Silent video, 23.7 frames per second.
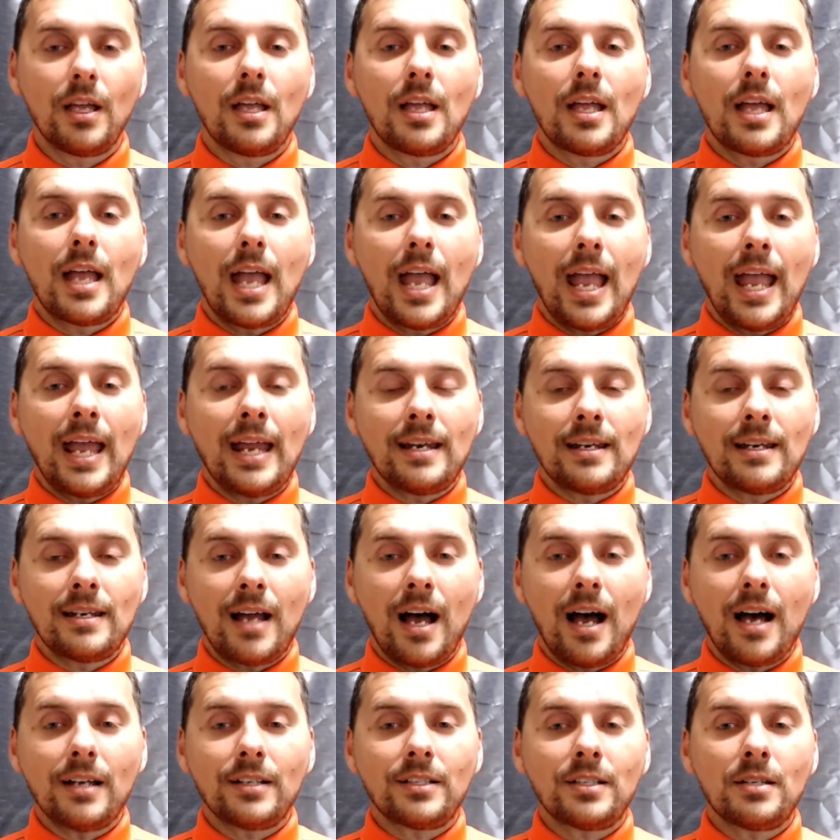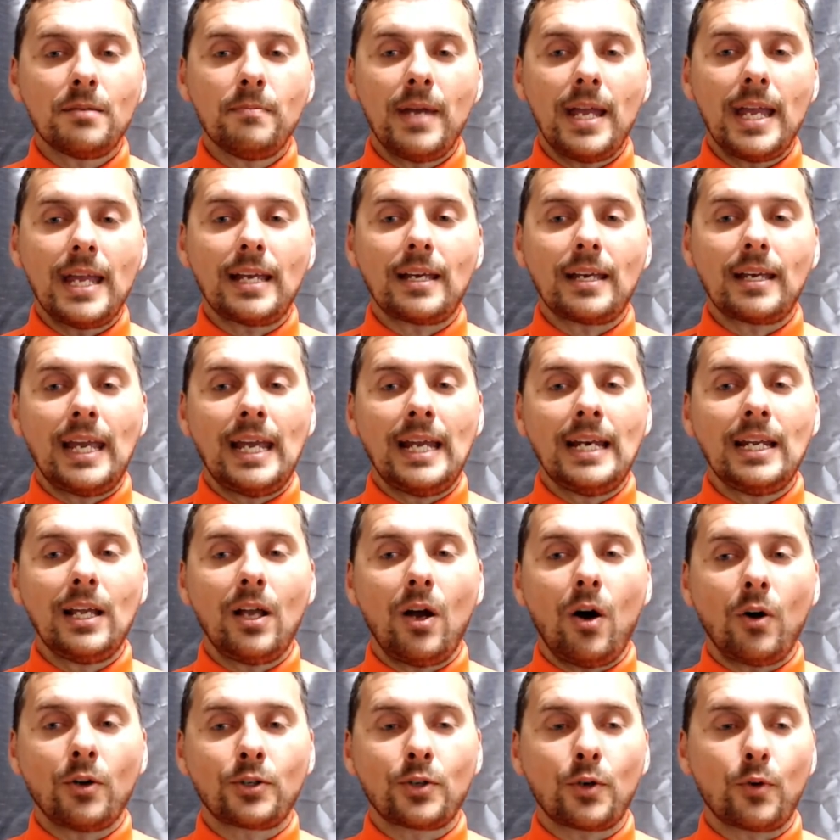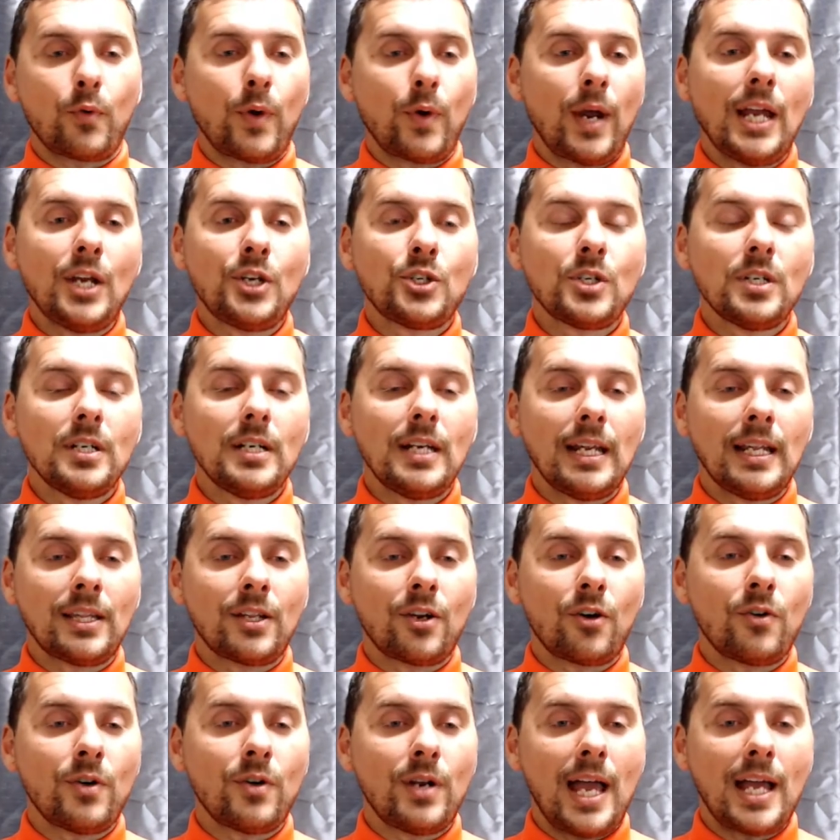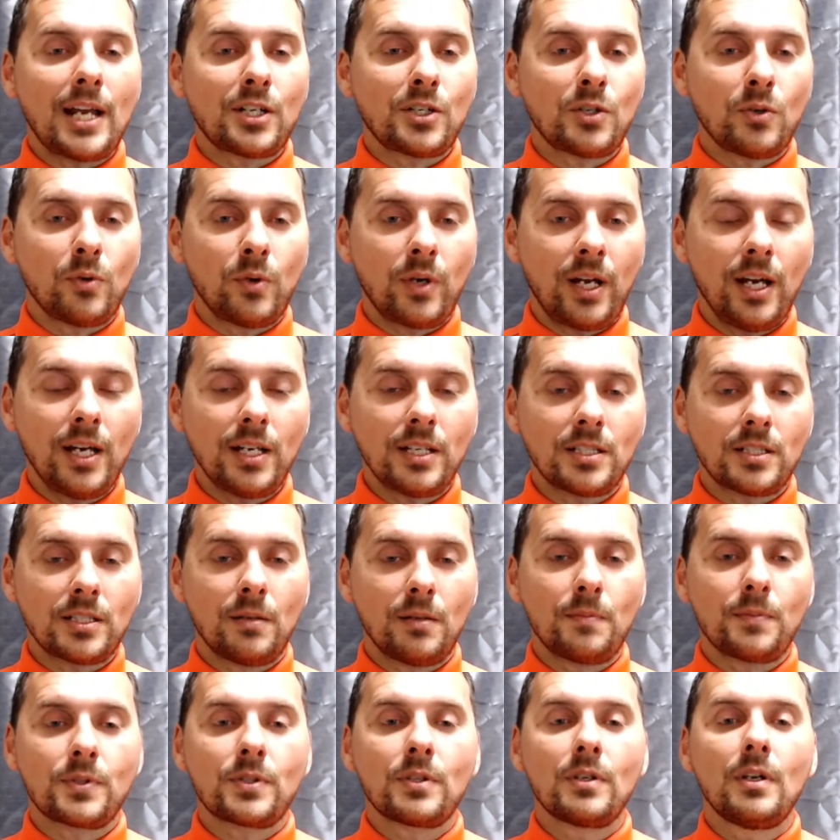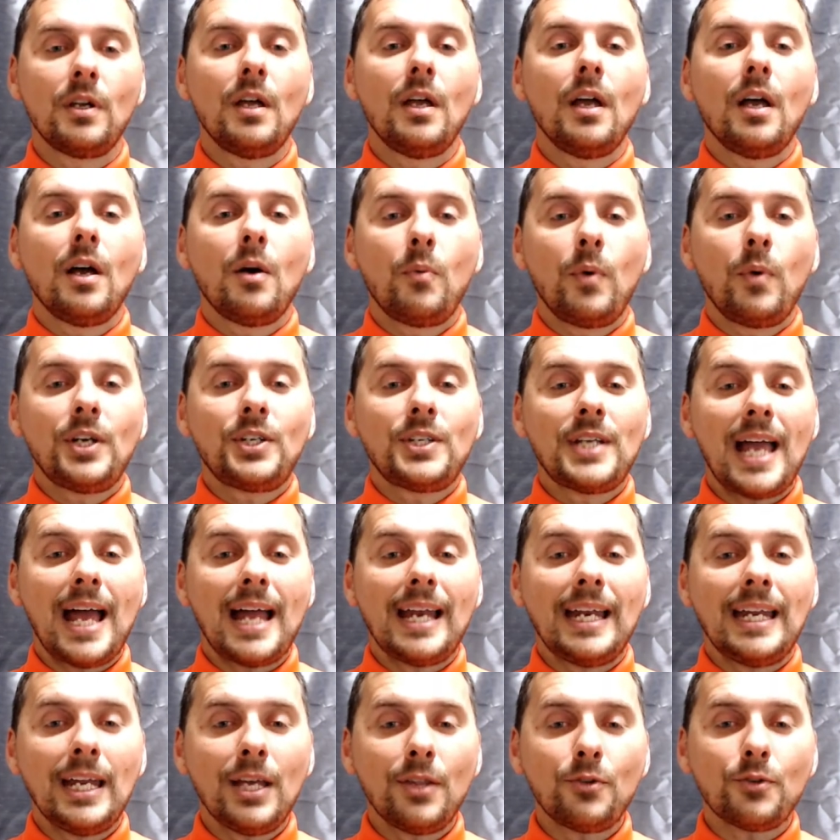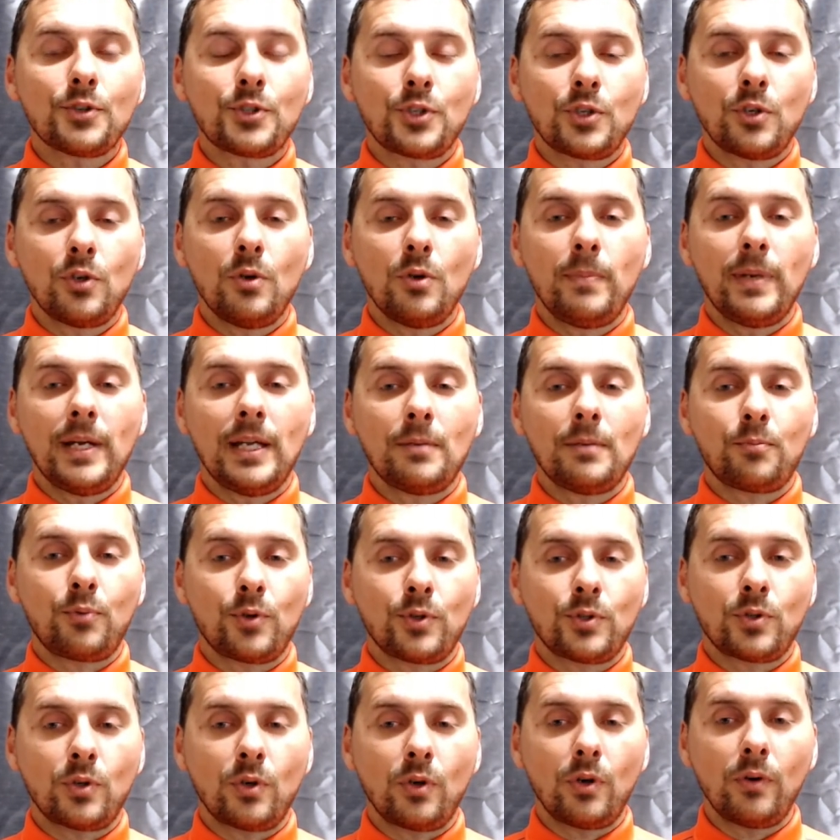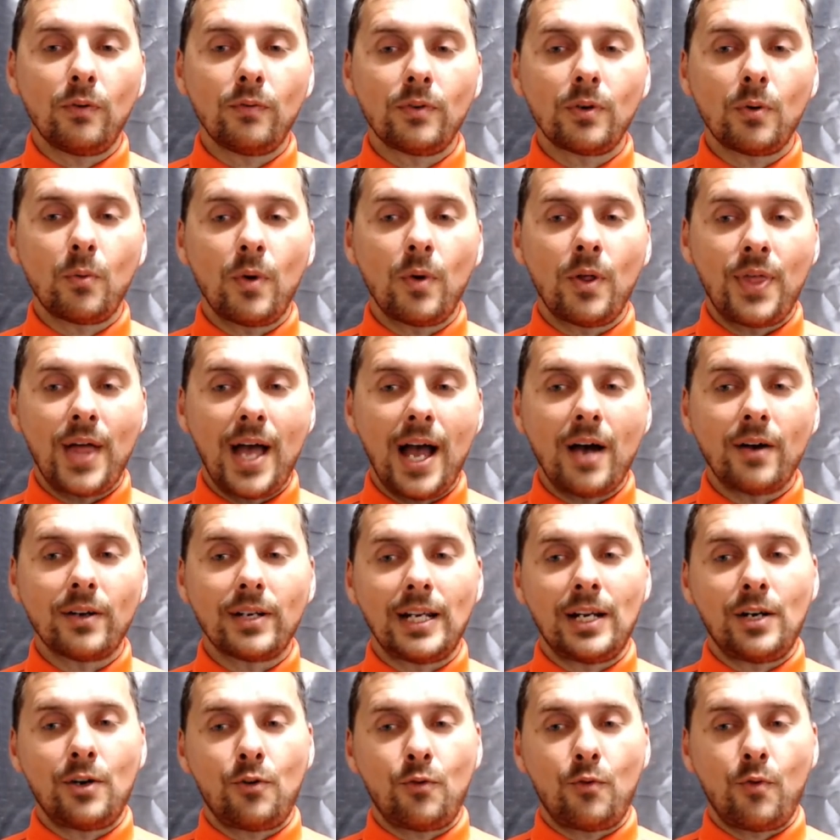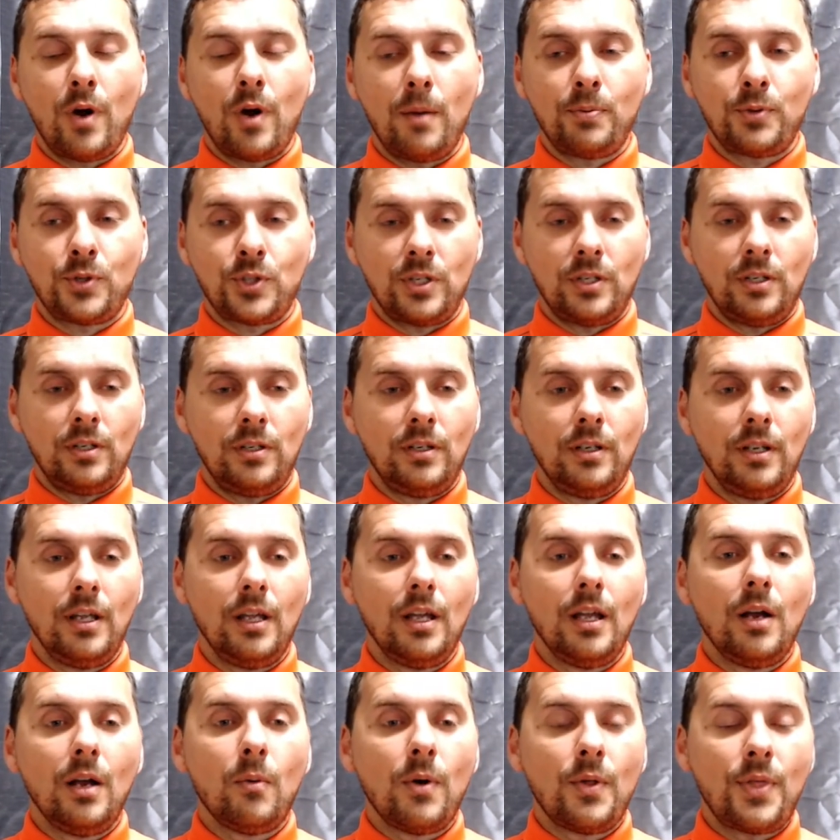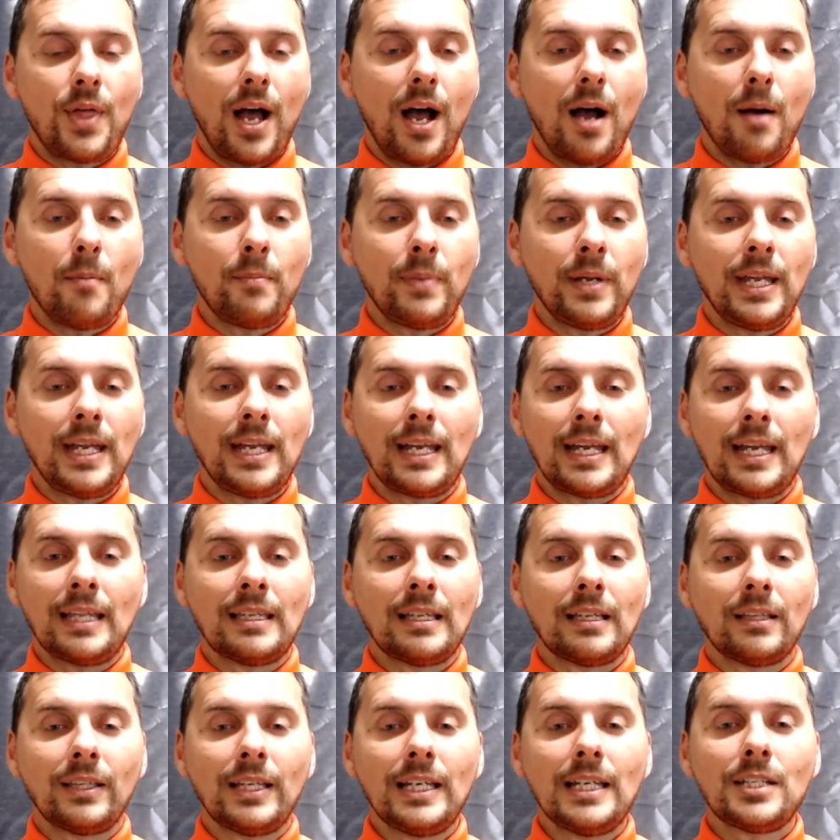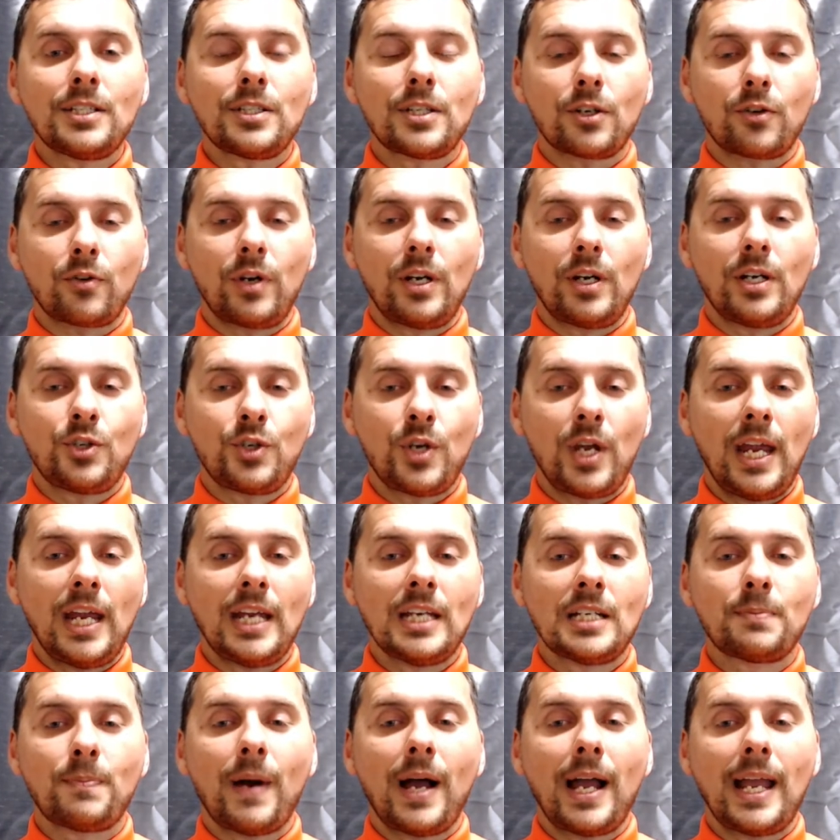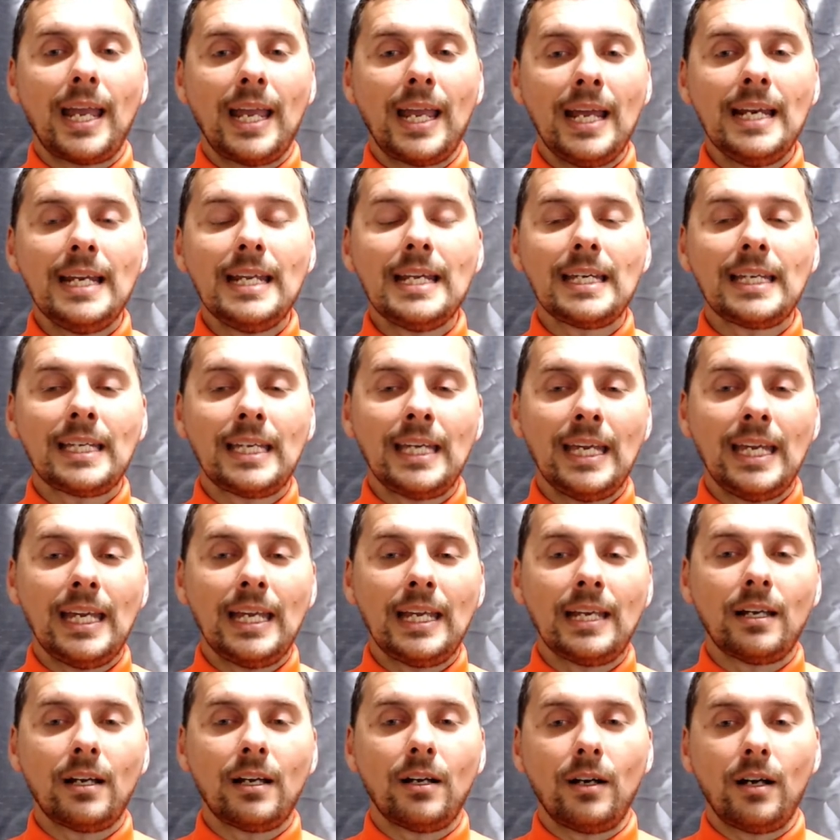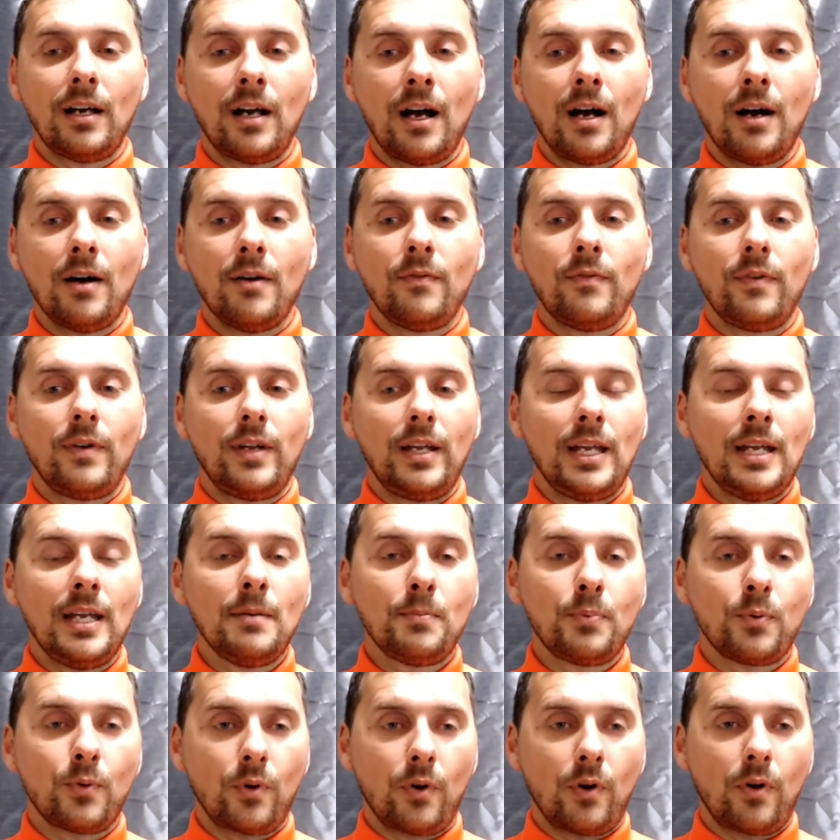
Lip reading: and not to make any alteration in their national customs, which had hitherto been preserved without interruption, without being in the least degree changed by any king of emperor.